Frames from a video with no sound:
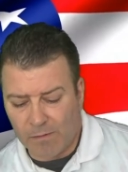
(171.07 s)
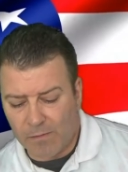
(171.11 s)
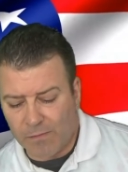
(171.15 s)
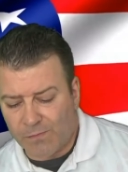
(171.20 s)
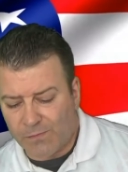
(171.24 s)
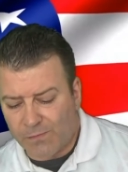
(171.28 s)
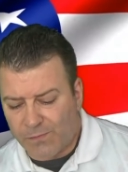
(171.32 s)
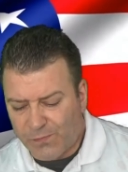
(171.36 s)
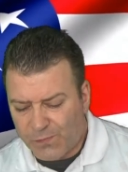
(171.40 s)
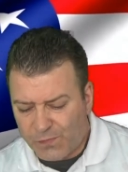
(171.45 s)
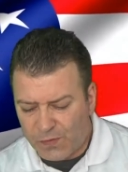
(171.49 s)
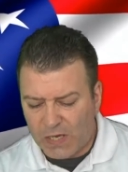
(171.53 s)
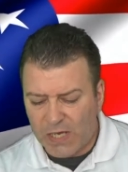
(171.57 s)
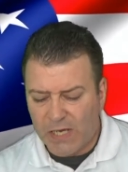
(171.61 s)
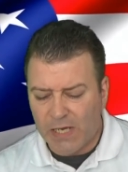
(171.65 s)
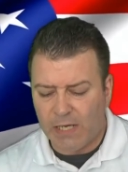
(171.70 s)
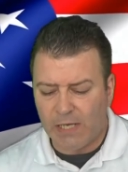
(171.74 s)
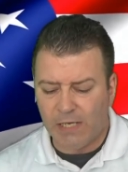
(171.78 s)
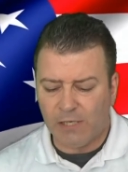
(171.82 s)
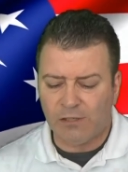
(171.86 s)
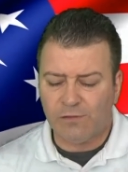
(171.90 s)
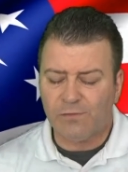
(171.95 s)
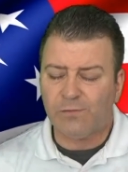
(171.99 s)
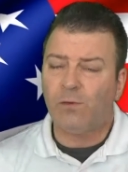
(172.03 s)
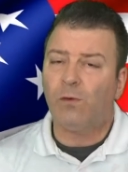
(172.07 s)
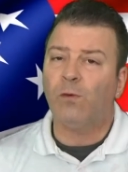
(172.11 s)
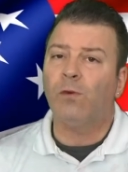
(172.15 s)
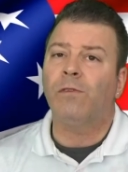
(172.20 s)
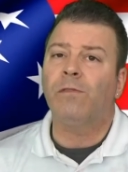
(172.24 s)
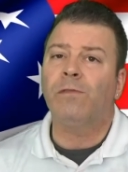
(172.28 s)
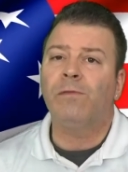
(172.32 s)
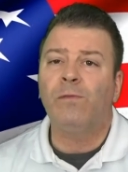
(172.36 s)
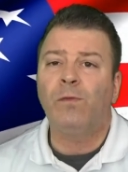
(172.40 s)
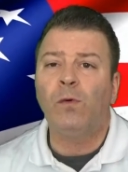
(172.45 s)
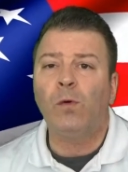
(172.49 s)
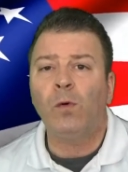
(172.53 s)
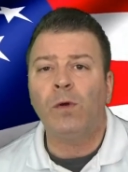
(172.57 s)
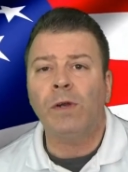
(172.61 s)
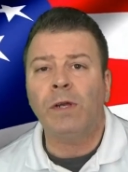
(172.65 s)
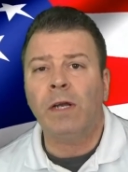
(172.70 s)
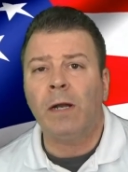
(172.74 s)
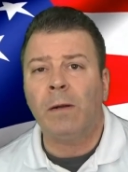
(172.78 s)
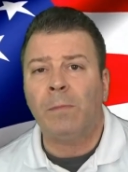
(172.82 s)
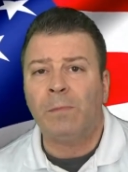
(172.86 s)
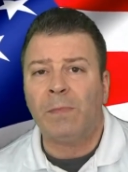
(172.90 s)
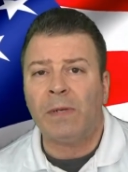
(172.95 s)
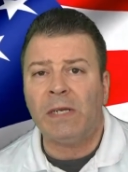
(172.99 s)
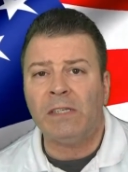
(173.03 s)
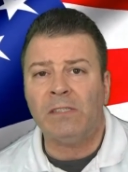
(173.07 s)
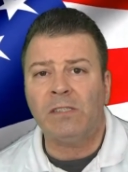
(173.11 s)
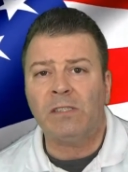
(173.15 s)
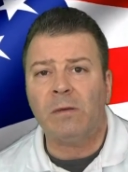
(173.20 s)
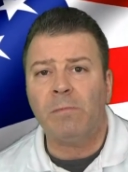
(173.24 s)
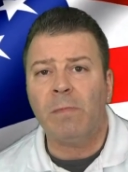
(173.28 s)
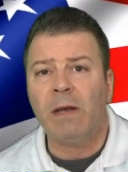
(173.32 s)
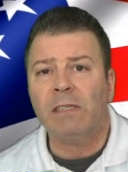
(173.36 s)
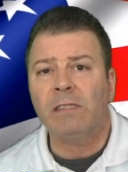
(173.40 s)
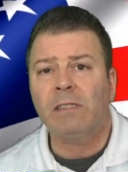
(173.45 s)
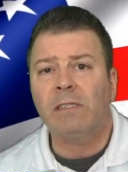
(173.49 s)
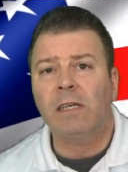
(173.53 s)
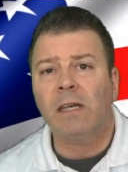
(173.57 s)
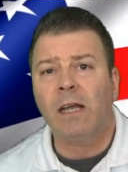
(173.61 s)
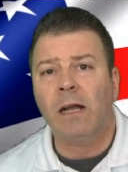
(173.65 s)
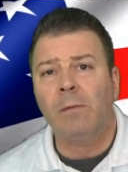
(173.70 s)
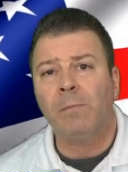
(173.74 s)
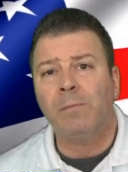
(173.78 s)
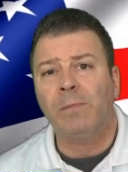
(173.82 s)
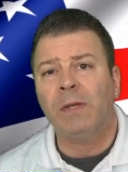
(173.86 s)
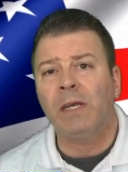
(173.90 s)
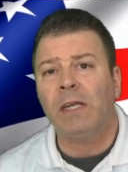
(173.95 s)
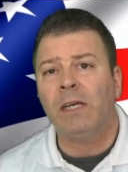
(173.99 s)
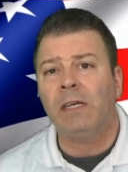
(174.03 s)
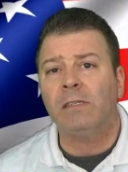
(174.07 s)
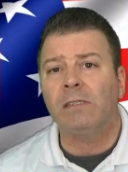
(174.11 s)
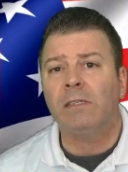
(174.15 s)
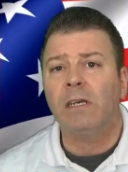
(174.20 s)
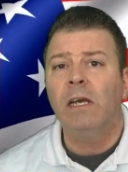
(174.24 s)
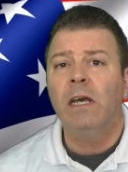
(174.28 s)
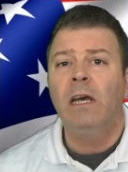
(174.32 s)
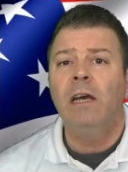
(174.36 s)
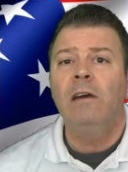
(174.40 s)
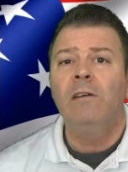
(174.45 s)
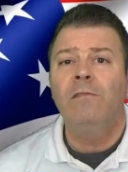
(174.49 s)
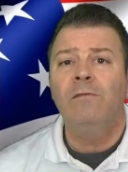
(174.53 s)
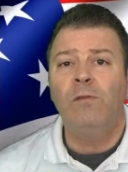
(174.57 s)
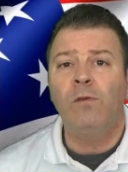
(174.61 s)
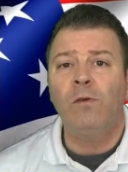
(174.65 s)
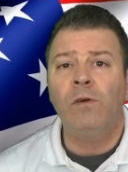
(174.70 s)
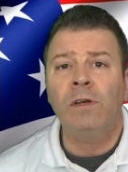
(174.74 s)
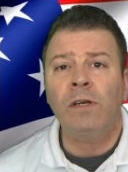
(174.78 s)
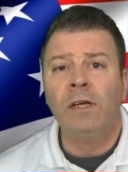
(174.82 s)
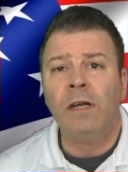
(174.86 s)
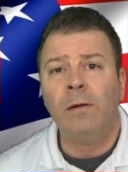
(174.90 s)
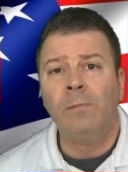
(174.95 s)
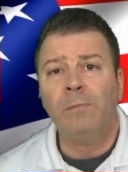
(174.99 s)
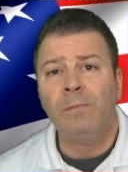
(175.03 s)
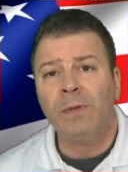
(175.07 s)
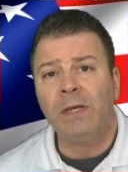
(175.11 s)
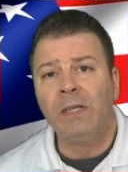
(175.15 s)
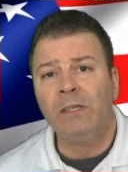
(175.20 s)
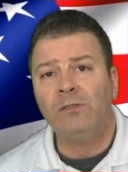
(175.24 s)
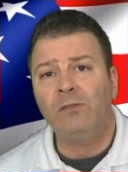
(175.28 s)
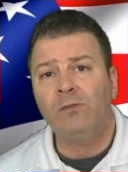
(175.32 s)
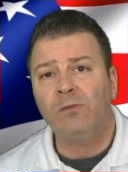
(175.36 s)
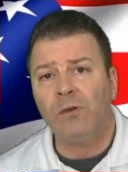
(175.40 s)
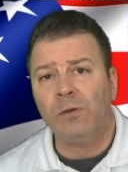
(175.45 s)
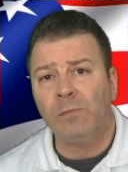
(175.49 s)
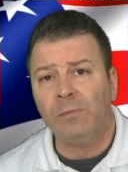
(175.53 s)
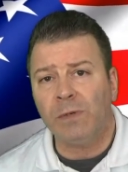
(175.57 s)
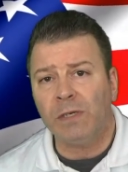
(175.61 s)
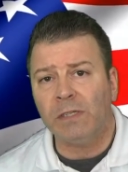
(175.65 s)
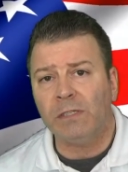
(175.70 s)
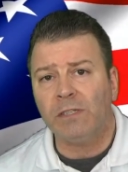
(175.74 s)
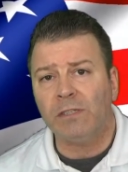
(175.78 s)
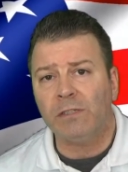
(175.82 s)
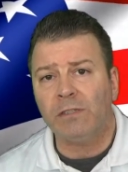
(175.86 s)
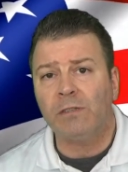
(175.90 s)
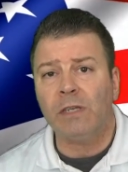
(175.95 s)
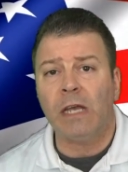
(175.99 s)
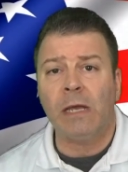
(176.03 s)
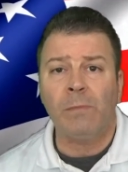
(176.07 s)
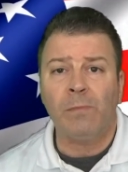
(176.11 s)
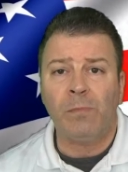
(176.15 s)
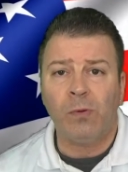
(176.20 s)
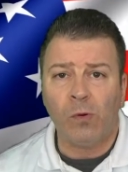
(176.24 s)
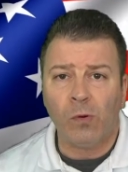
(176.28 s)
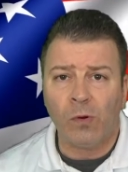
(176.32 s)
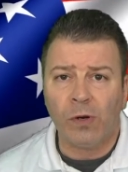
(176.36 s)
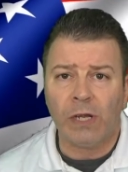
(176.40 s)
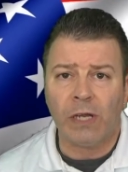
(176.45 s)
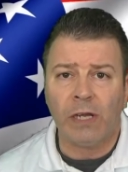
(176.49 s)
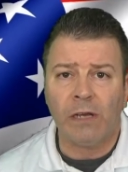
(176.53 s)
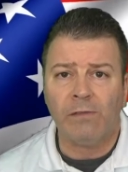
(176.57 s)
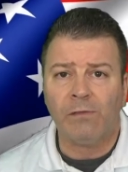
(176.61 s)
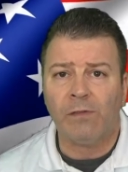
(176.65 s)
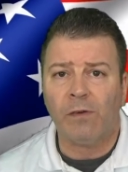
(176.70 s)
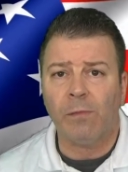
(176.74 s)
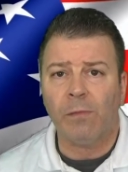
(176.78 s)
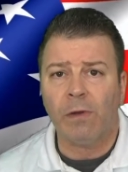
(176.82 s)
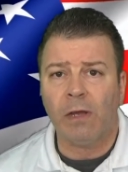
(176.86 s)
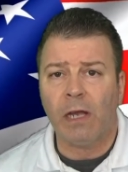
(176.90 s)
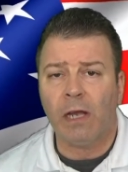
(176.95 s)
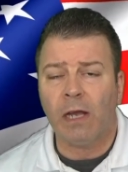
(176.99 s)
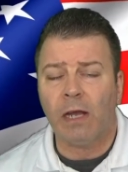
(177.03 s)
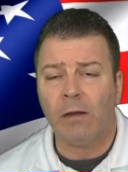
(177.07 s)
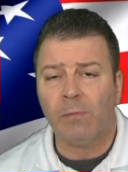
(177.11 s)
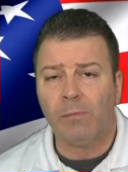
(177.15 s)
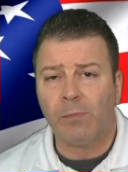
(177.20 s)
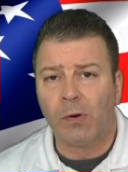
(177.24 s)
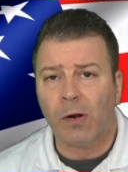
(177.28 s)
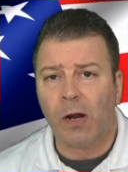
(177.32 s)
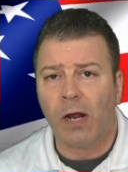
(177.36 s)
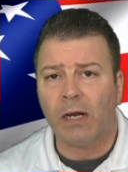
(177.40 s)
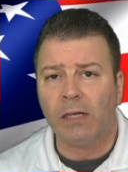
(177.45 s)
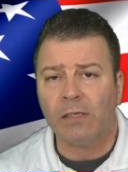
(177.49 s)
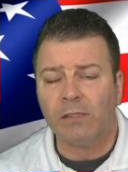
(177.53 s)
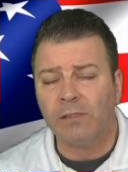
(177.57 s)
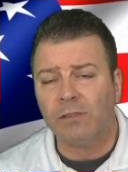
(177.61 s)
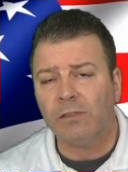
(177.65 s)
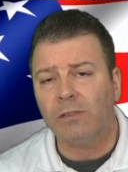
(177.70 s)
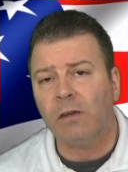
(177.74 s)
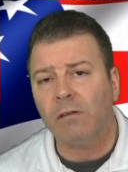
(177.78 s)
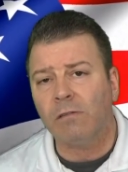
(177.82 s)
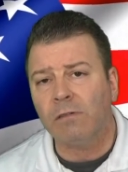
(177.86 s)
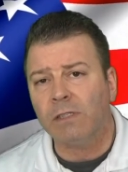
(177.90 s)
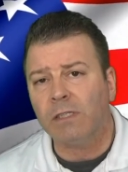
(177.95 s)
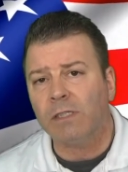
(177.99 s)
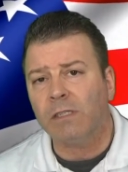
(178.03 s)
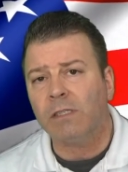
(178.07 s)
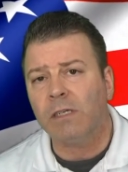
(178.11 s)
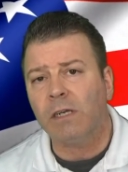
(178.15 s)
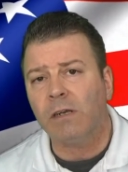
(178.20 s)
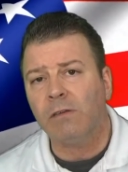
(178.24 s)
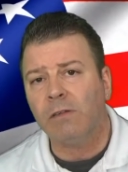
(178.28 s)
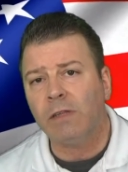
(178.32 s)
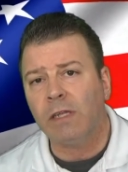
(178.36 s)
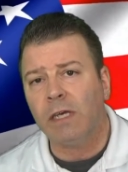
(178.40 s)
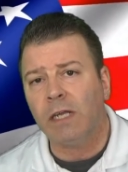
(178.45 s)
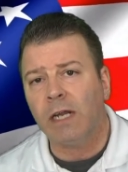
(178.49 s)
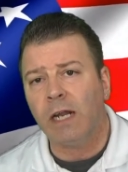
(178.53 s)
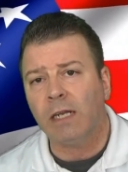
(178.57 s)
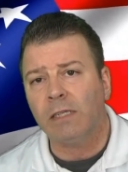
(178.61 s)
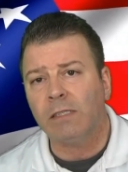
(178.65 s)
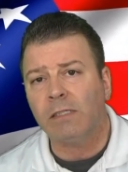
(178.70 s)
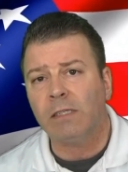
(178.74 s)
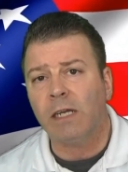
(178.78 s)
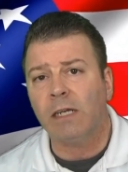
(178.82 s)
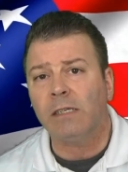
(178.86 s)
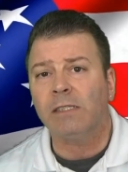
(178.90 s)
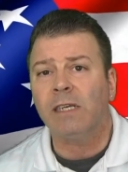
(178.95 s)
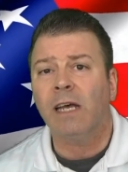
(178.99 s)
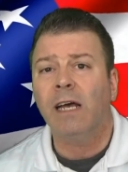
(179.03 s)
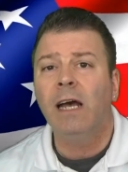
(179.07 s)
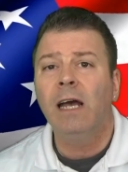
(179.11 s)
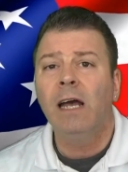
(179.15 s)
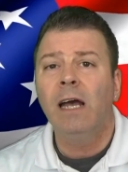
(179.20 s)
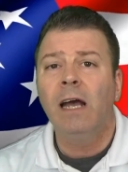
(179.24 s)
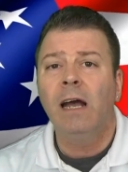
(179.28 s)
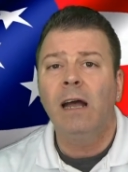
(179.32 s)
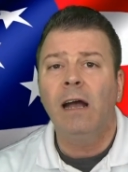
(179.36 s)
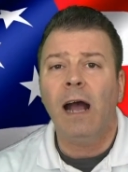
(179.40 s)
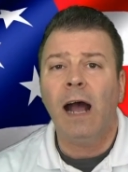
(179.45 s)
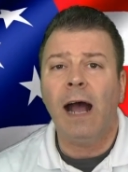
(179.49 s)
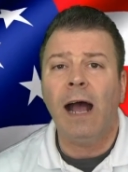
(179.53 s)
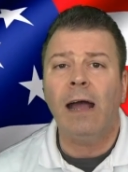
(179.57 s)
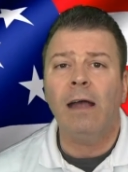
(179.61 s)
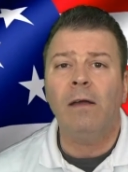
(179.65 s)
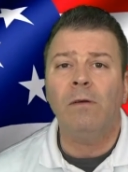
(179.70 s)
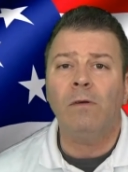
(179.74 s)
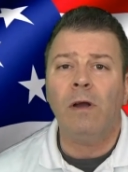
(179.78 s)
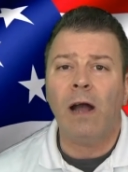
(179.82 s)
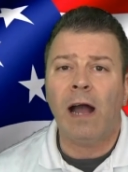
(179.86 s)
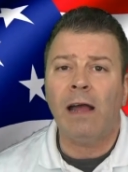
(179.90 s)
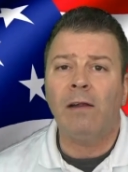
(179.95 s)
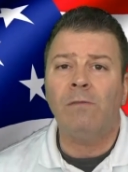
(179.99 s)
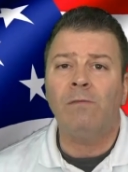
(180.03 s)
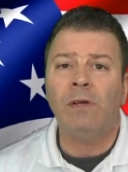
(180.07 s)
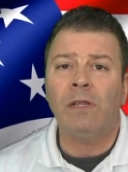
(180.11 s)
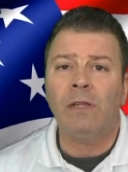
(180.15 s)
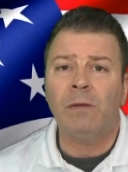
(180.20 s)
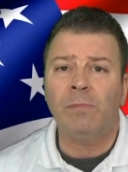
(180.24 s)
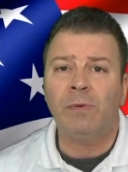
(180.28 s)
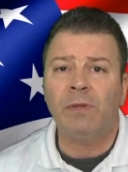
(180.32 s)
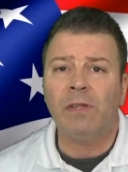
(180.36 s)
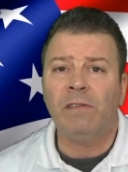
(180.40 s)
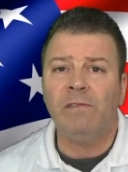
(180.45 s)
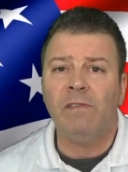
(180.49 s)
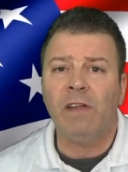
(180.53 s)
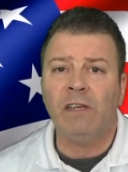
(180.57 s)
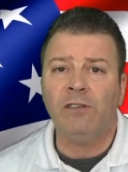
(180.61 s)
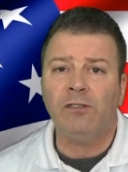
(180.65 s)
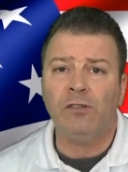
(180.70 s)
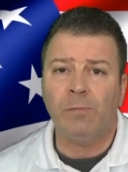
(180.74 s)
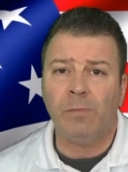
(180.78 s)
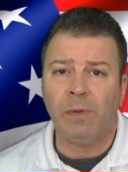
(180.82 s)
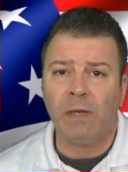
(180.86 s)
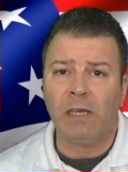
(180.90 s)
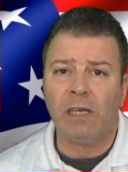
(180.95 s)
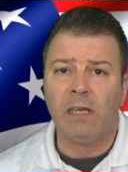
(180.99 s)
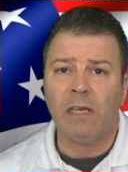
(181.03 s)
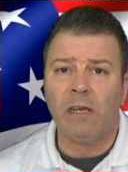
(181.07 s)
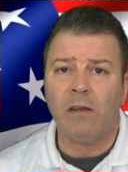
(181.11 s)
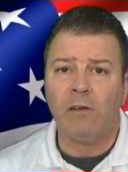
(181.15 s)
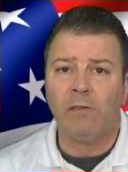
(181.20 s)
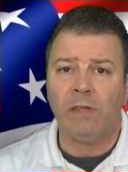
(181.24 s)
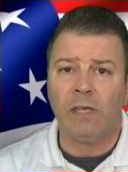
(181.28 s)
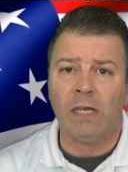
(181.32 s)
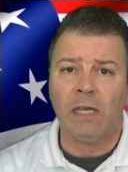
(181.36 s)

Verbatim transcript: fees for foreign companies, domestic companies, foreign companies doing business, importing products and services here in the United States. I really believe they should be here in the